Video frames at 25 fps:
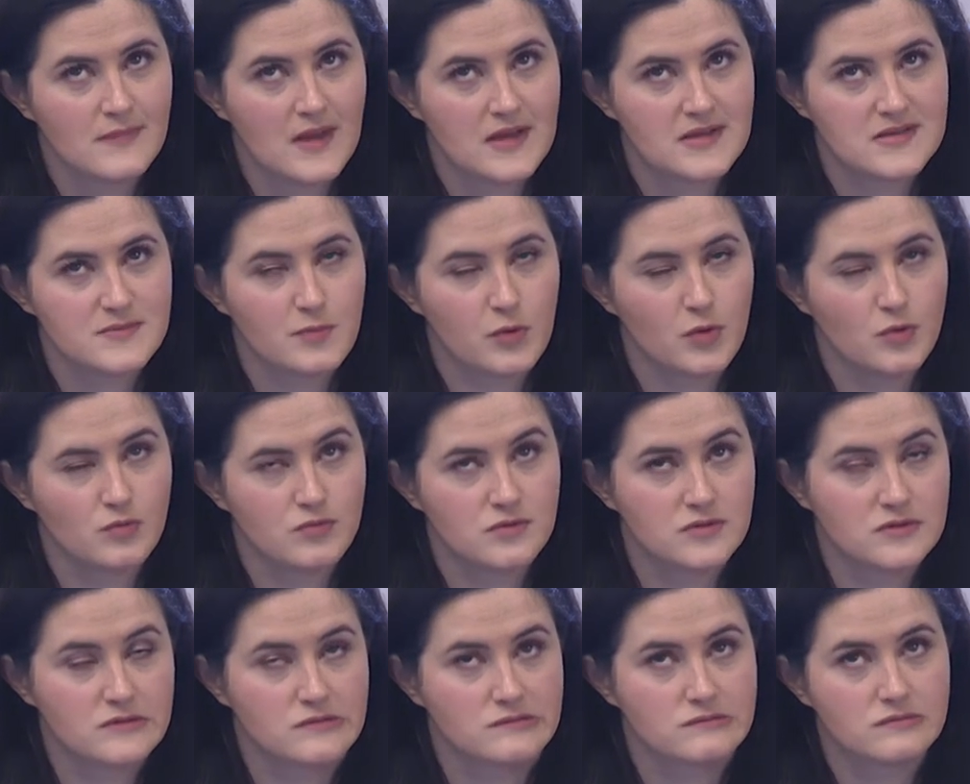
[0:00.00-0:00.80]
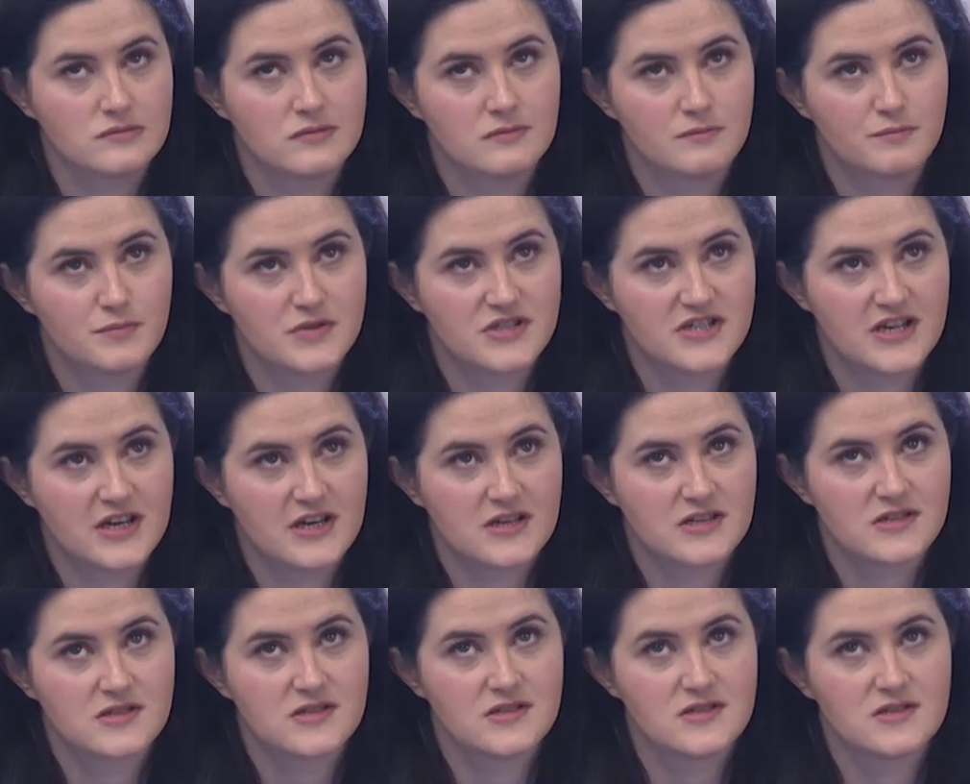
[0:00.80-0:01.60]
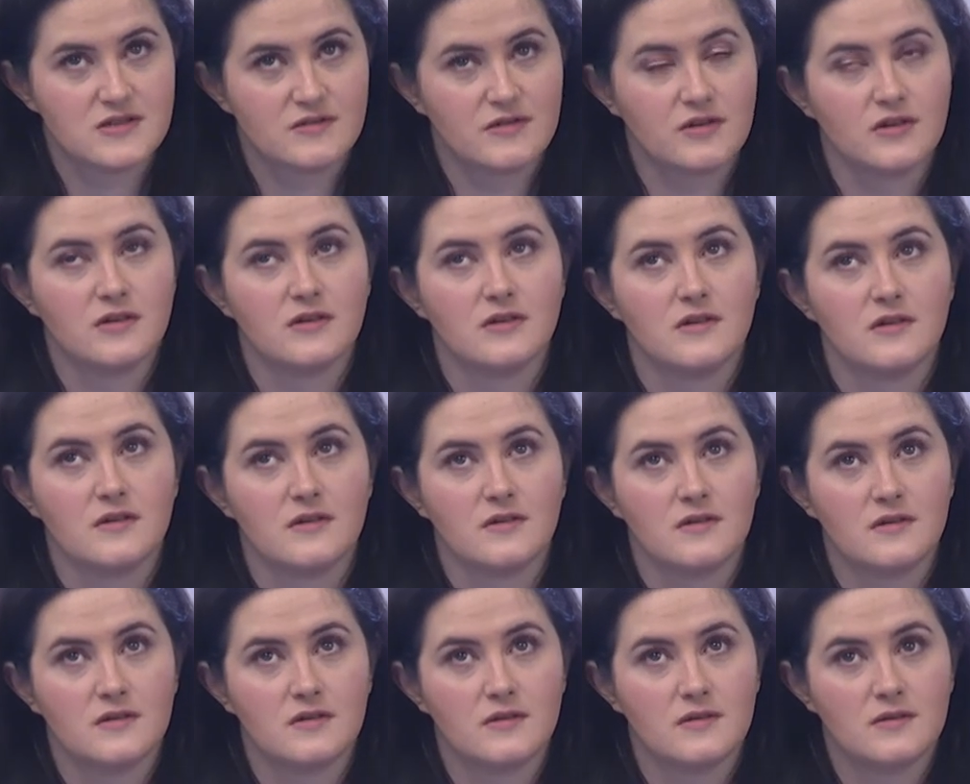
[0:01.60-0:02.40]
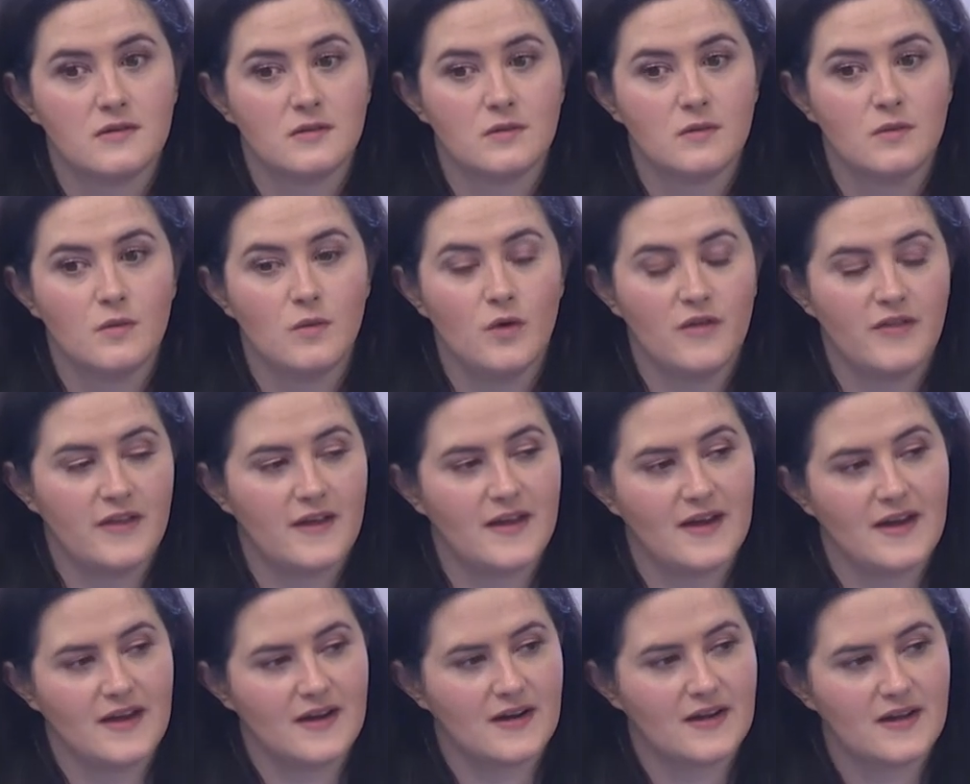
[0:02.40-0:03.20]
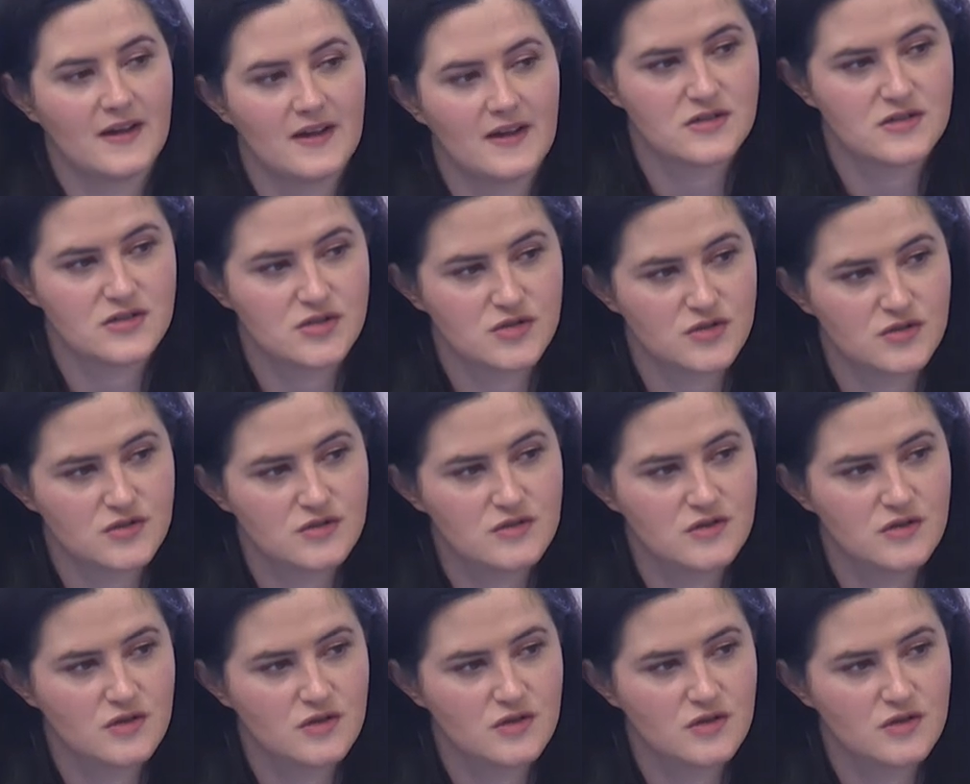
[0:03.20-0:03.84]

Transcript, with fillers: I suppose, protections around what they can and do.